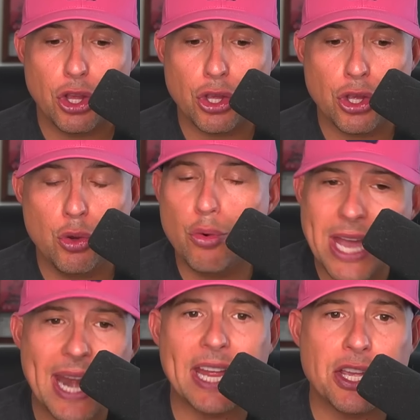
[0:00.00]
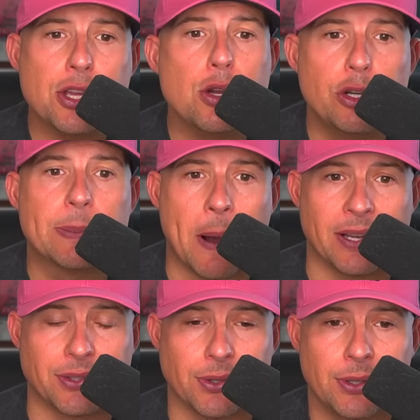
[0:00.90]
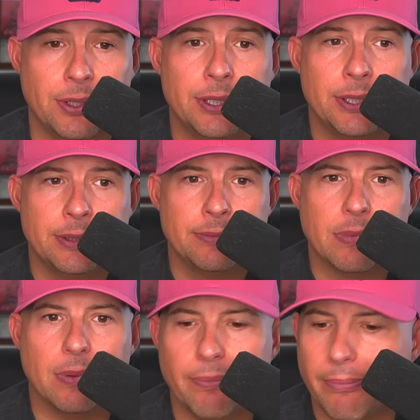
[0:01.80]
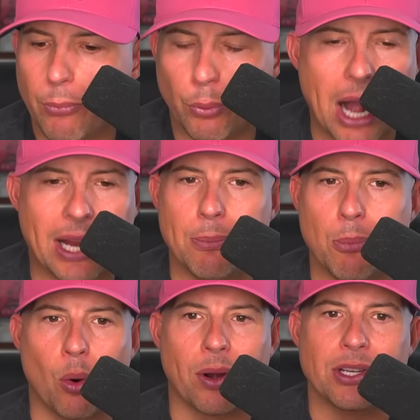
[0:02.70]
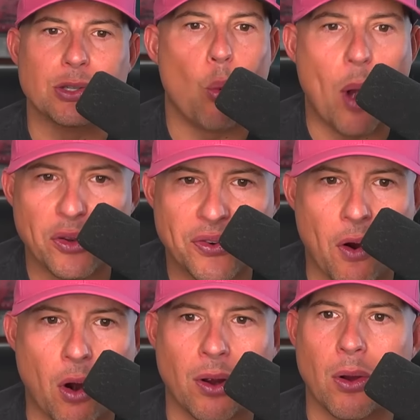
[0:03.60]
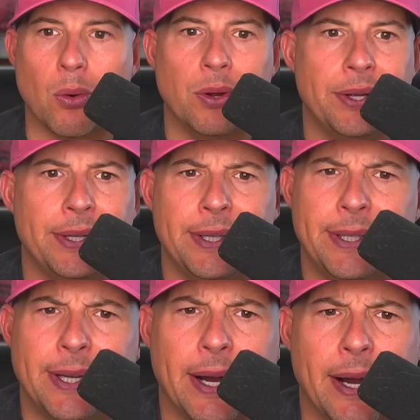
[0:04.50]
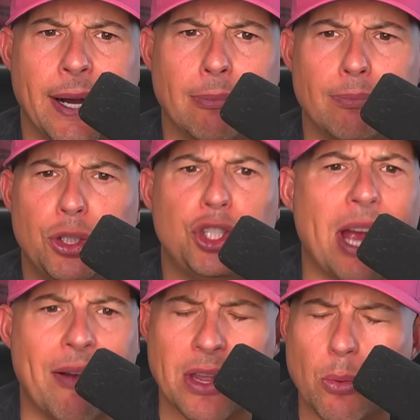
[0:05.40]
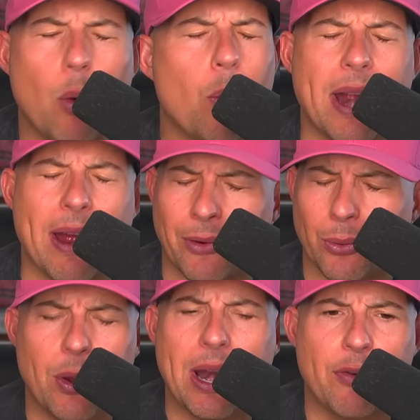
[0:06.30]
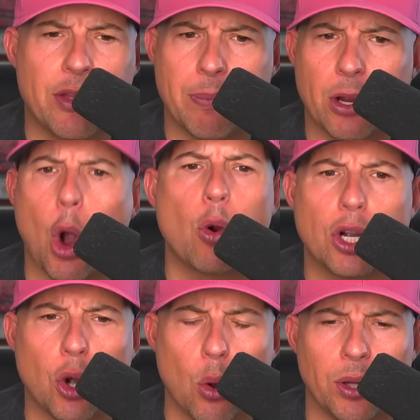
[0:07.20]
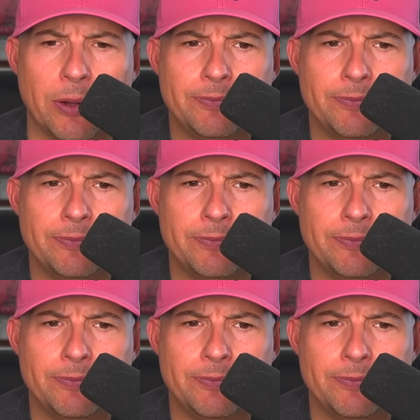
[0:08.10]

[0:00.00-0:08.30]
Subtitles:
you get a huge sponsor, Rocket Mortgage, Wells Fargo, Chevy, whatever the Coca-Cola,